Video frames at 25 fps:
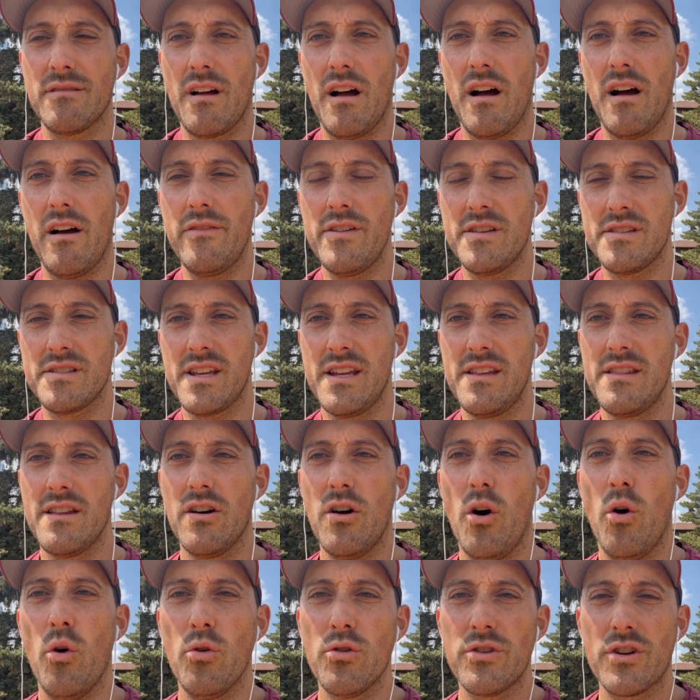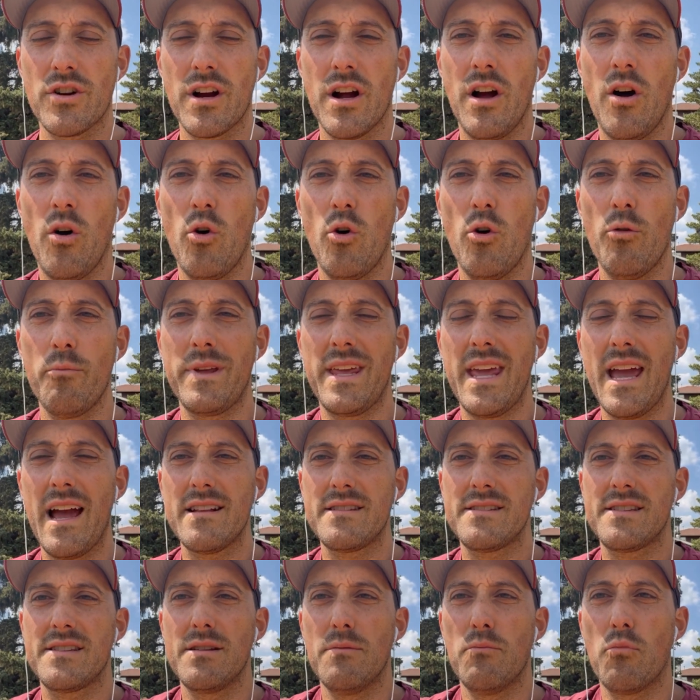Obviously, the older a home
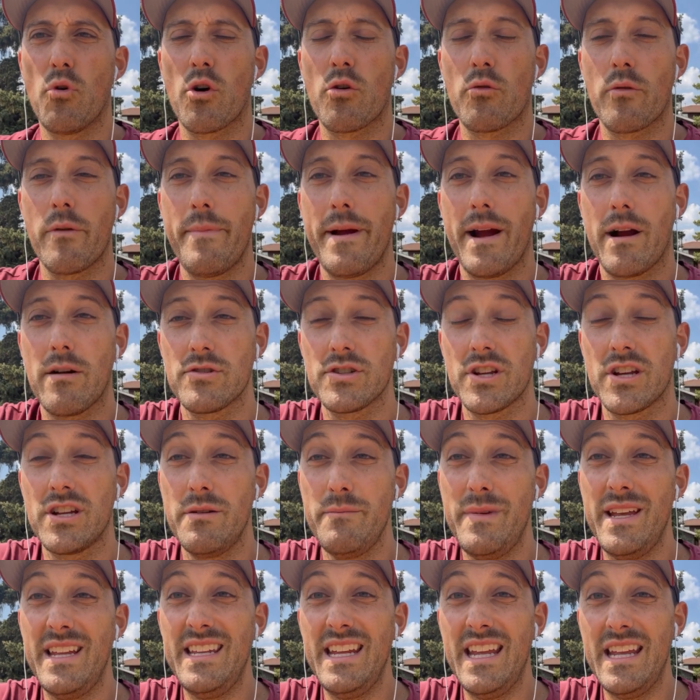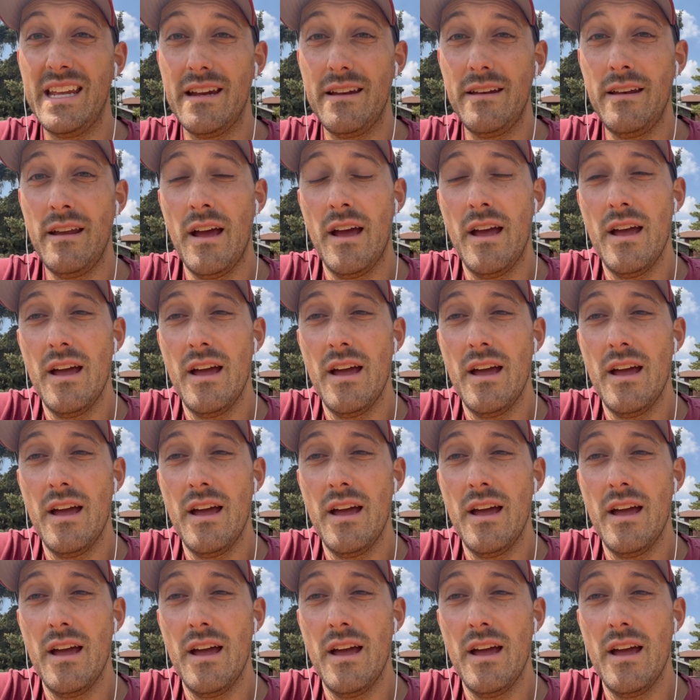gets, the more repairs are going to be needed.